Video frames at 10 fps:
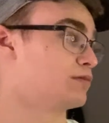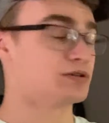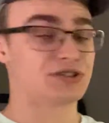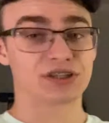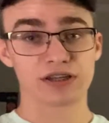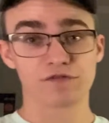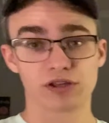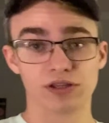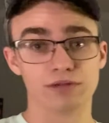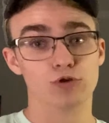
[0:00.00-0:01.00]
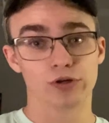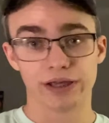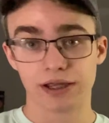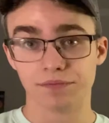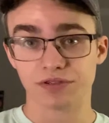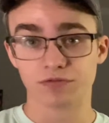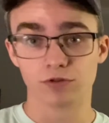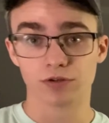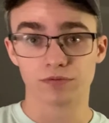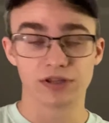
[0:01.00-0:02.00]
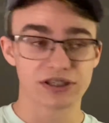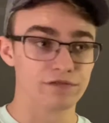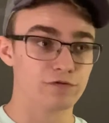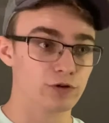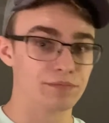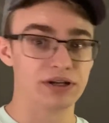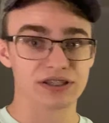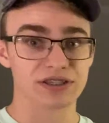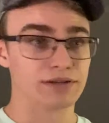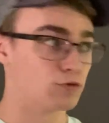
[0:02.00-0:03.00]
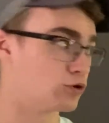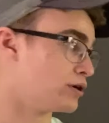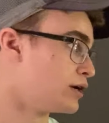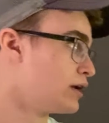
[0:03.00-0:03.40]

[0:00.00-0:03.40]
significantly more games were less than 40 minutes than more.